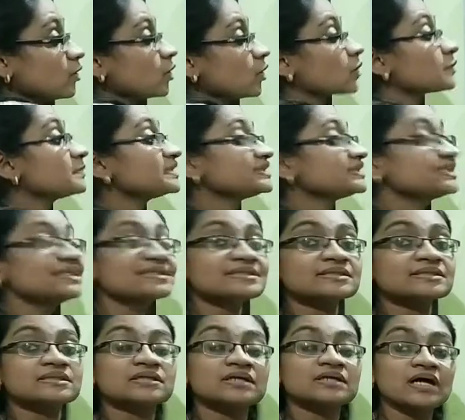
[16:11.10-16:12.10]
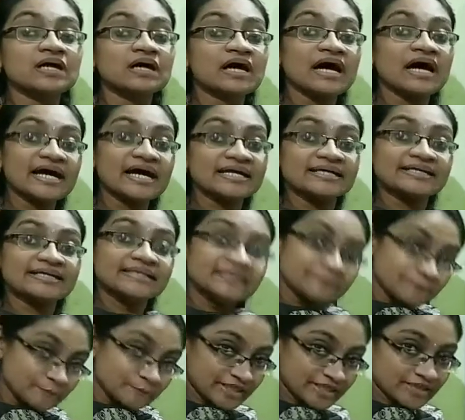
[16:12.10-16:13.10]
orbit is
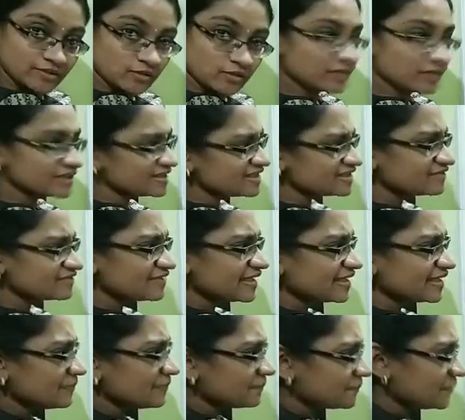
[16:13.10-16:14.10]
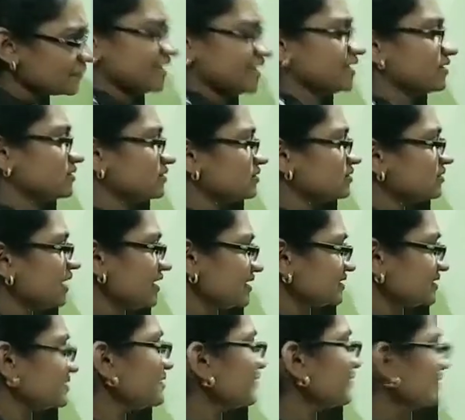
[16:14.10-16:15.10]
highly big, or it is very big. That is the